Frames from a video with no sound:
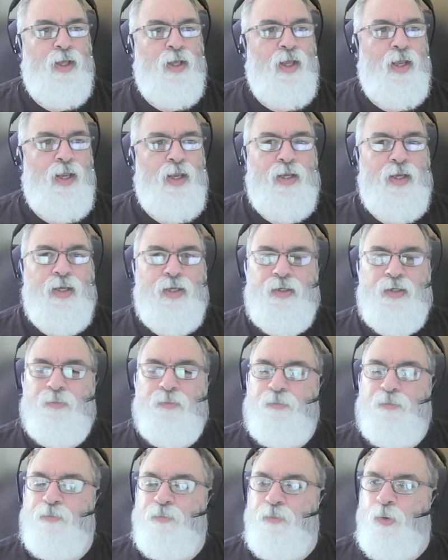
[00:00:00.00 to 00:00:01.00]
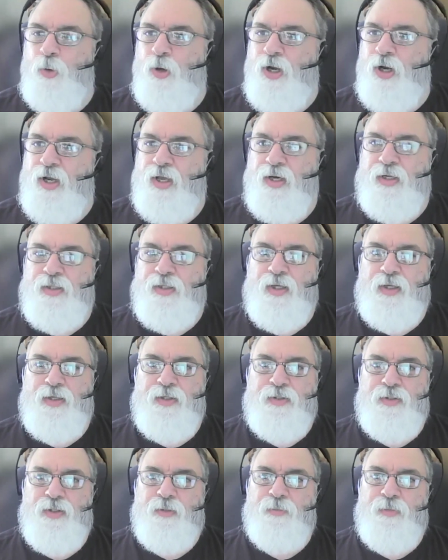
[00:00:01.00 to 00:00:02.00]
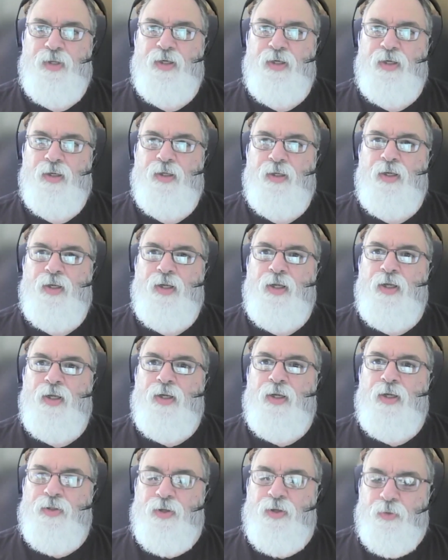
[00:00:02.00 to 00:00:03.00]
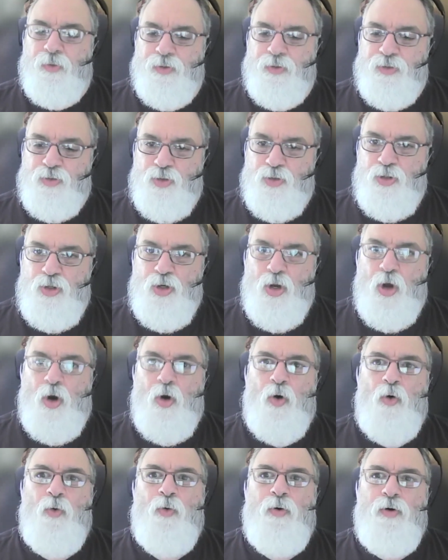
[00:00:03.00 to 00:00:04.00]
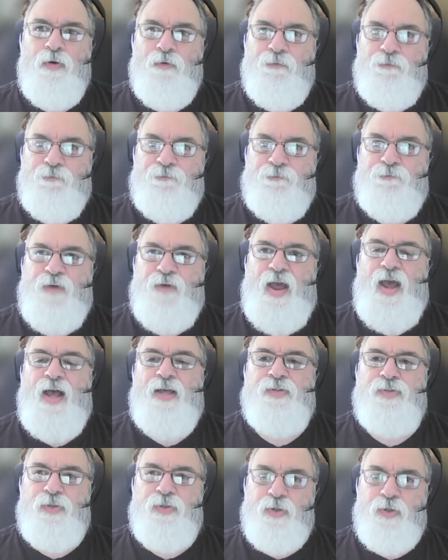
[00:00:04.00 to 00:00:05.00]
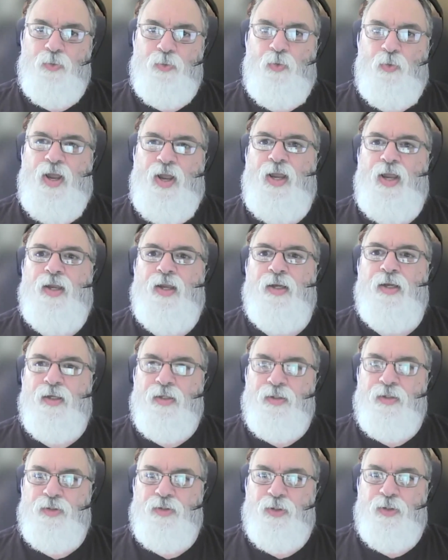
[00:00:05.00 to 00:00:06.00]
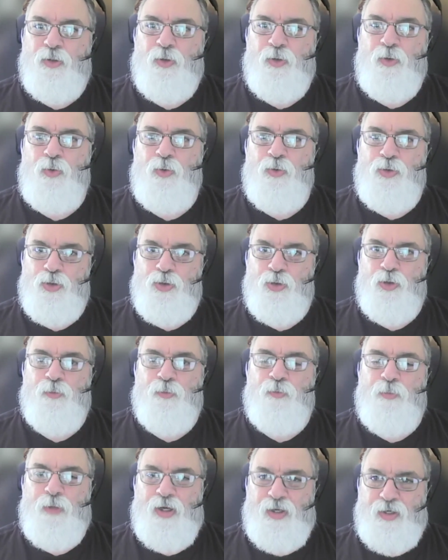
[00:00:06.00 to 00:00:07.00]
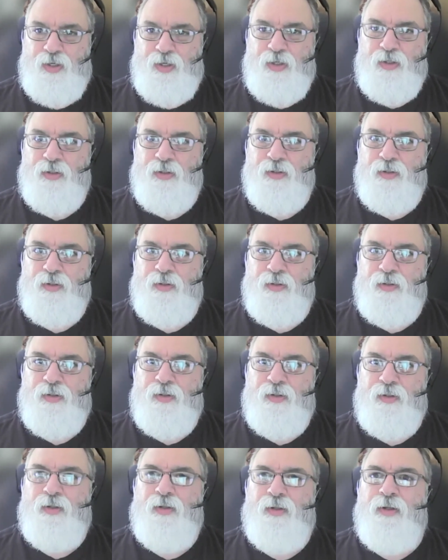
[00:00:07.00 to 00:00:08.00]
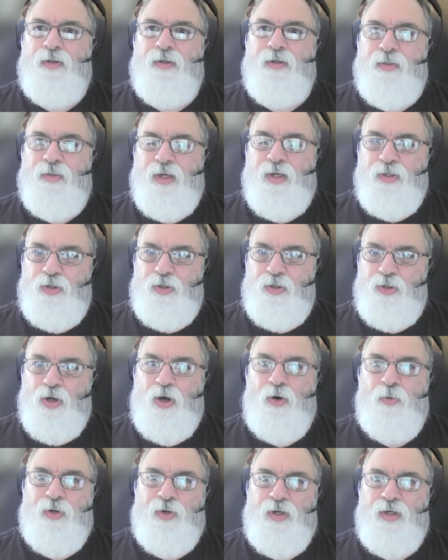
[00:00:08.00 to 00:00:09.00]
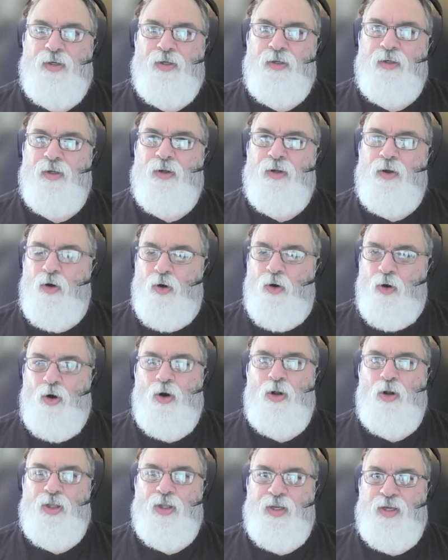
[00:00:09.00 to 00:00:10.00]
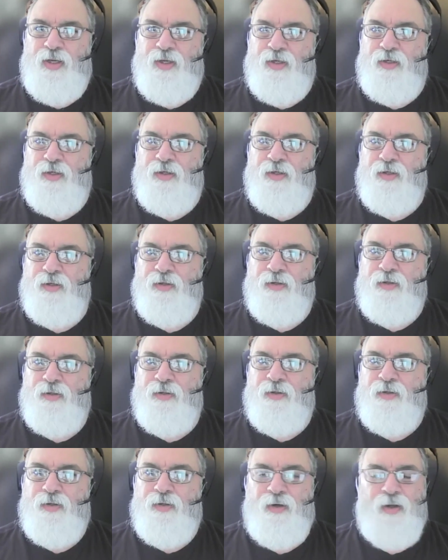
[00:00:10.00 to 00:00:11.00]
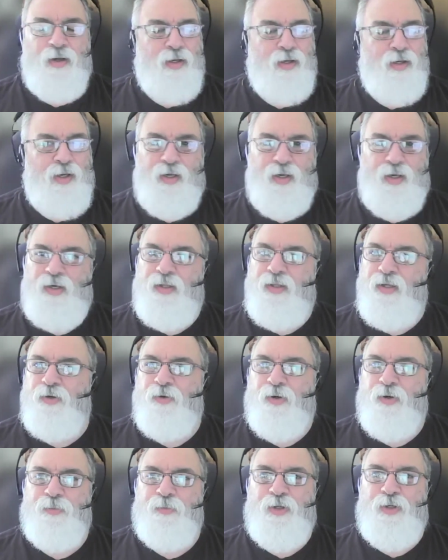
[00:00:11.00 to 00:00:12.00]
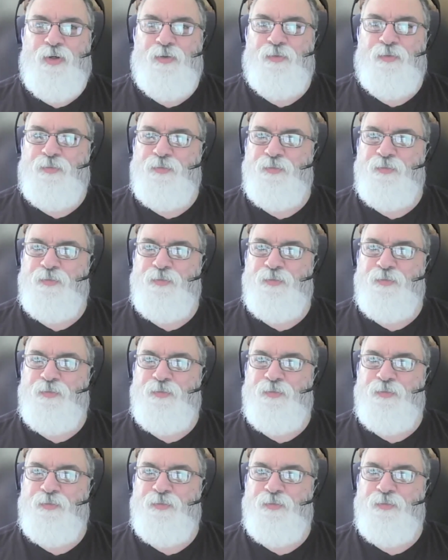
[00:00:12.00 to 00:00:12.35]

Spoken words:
And boy, I got to tell you something. There is no faster way to lose your money than going all in on anything crypto.